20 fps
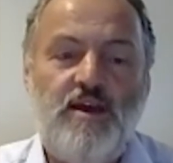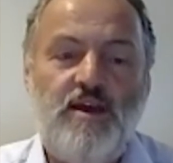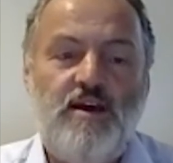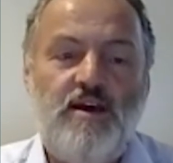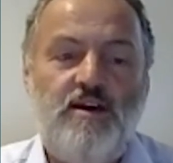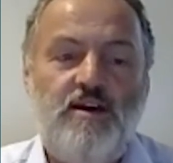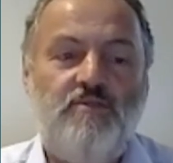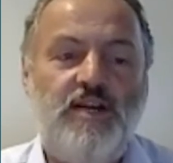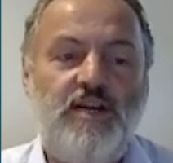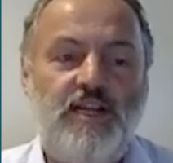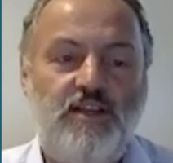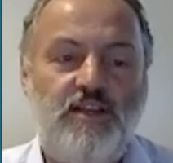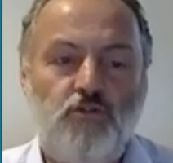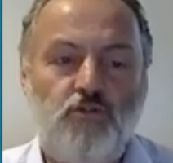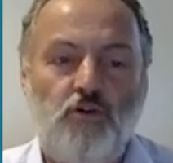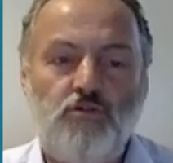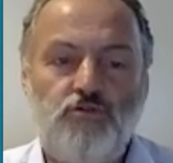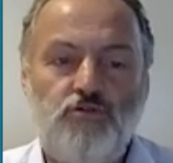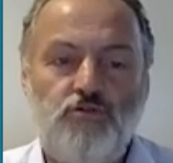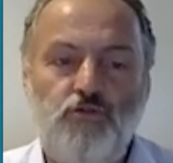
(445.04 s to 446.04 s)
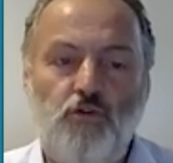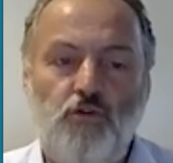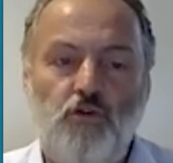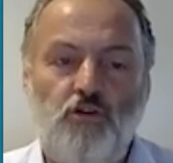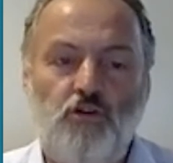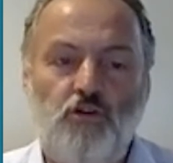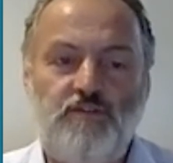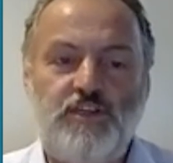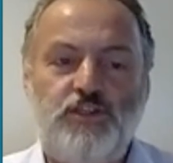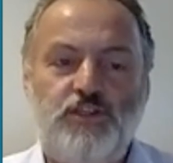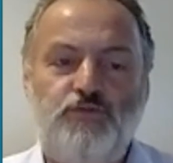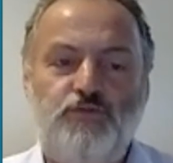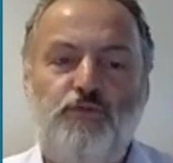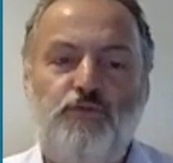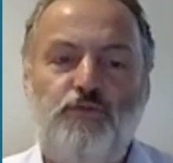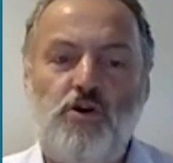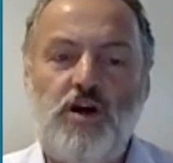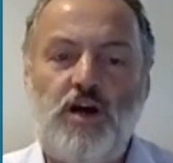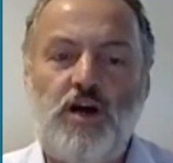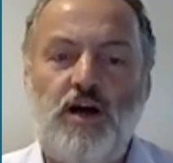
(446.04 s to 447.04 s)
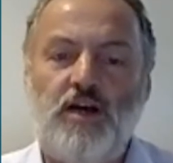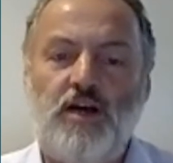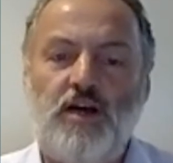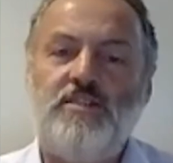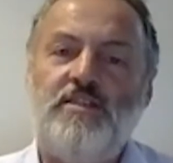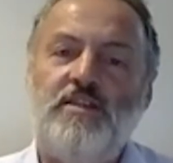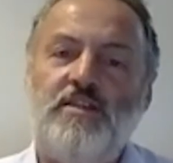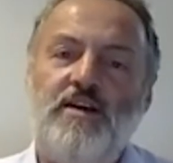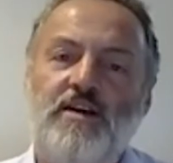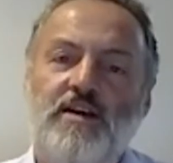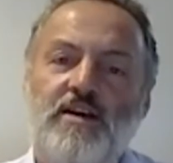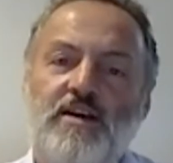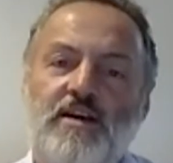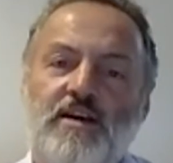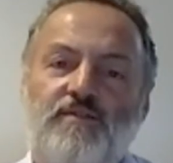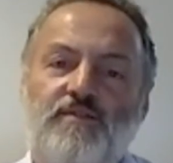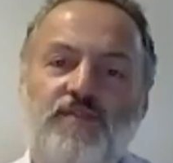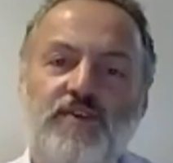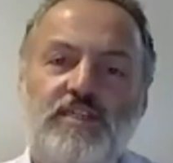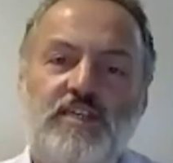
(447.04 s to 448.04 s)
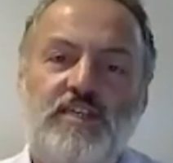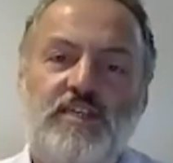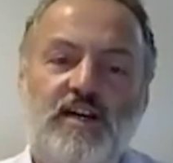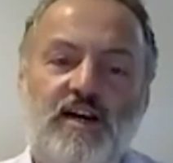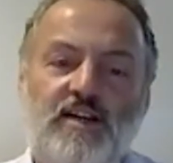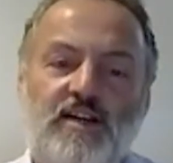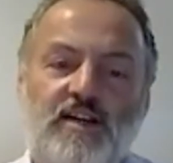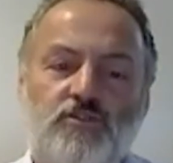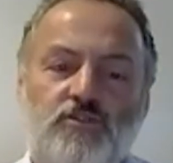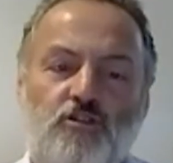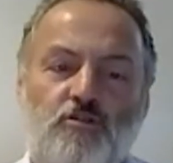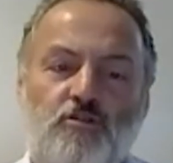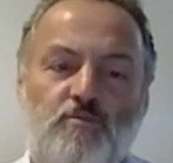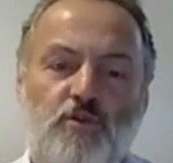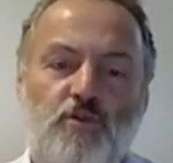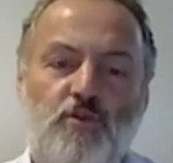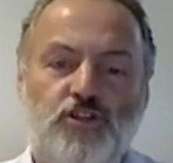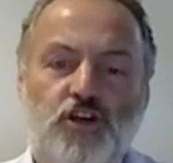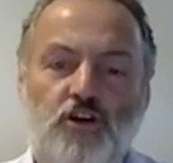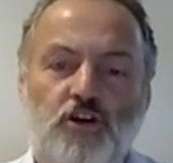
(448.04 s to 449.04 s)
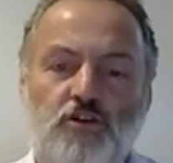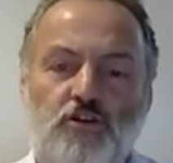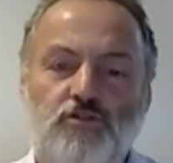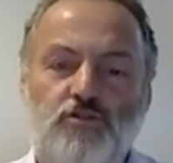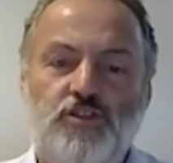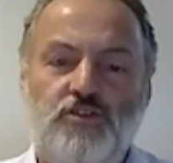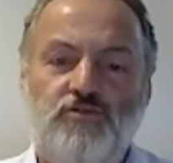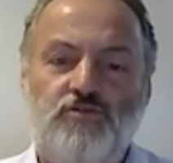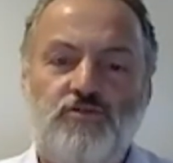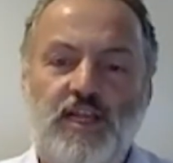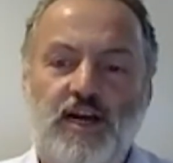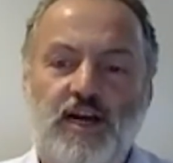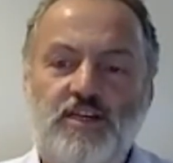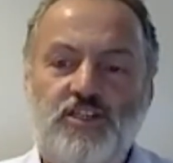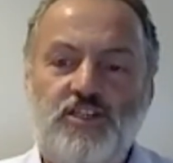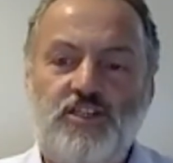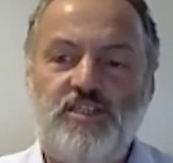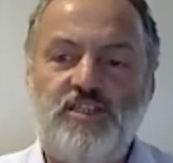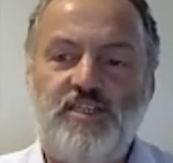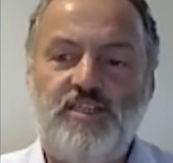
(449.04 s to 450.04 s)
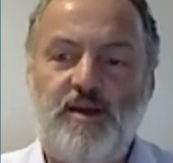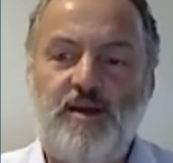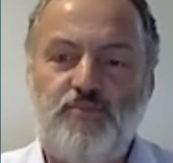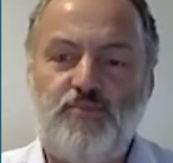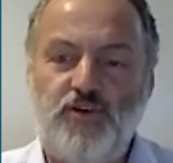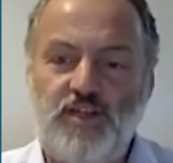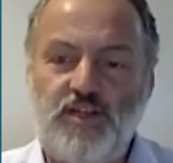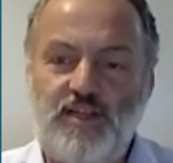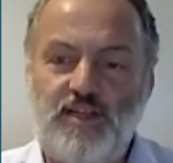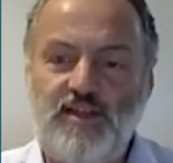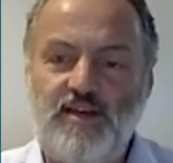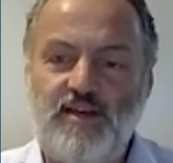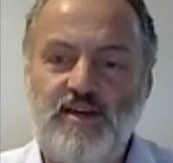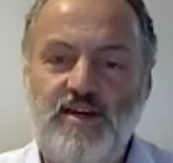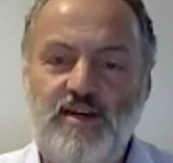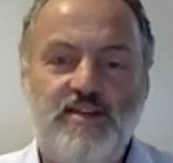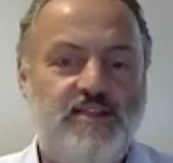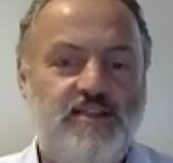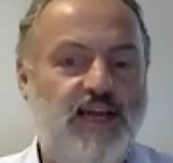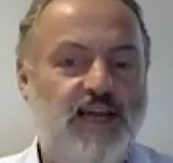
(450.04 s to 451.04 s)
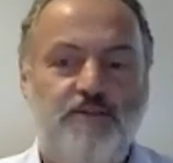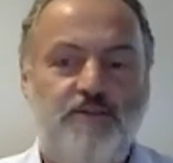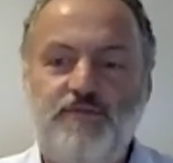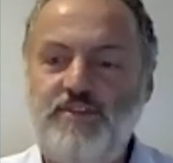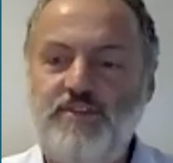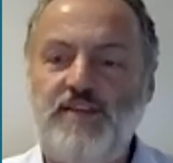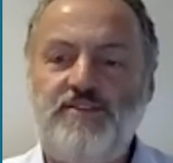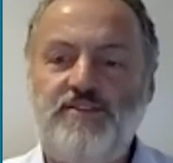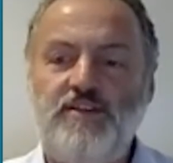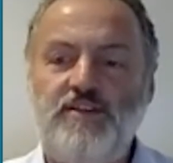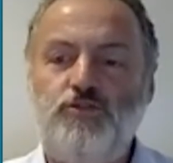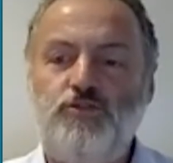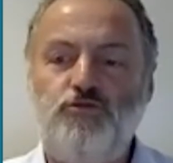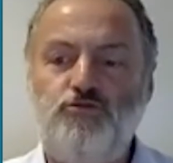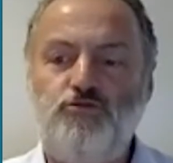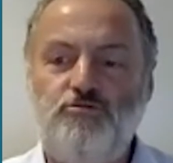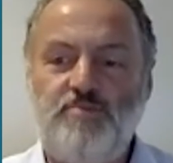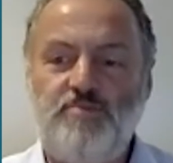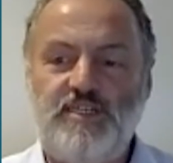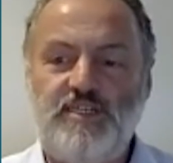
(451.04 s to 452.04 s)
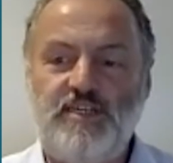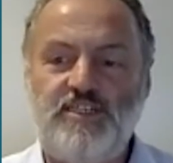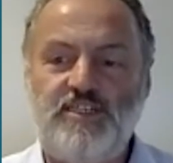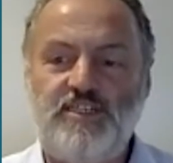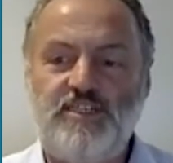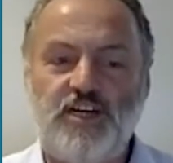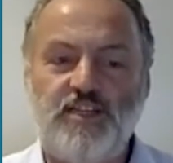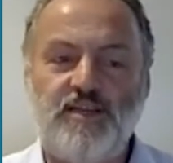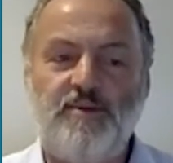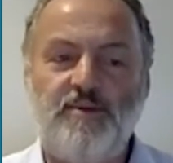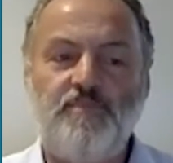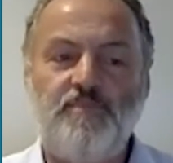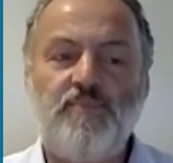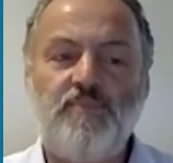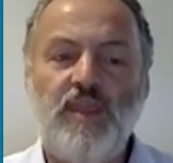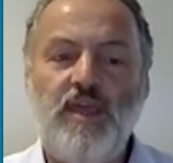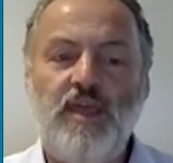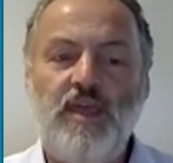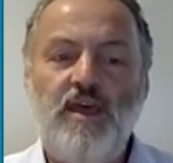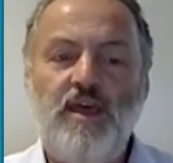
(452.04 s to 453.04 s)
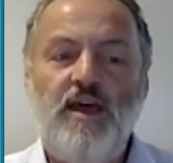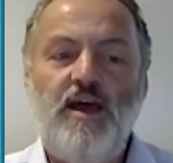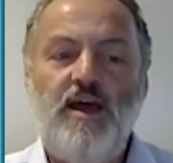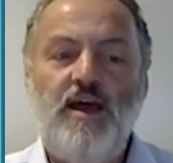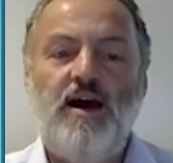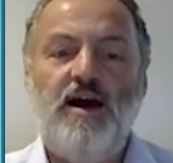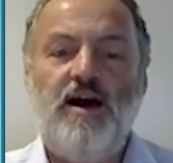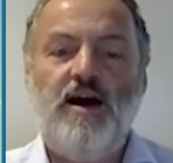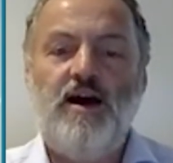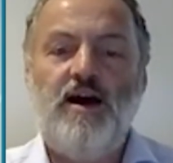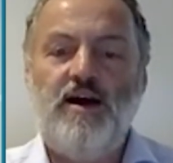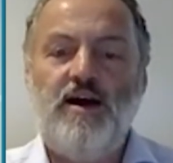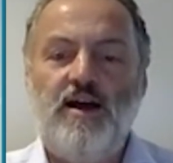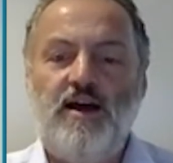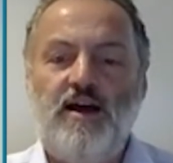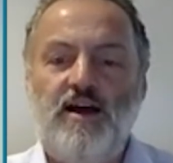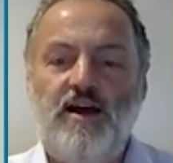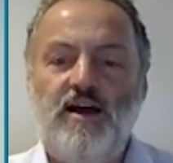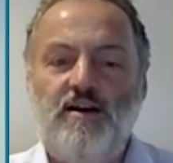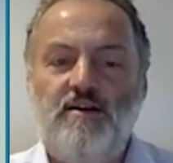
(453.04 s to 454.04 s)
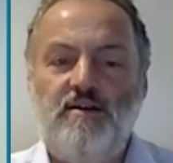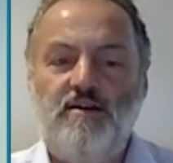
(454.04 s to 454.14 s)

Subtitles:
We need to always forecast physical and commercial loss reductions separately. They have nothing to do with each other.